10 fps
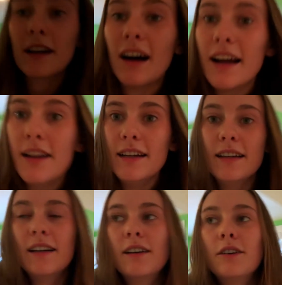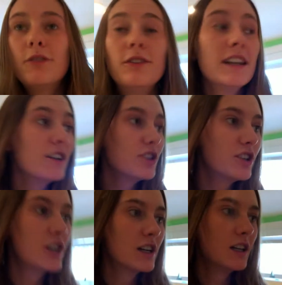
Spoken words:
I finished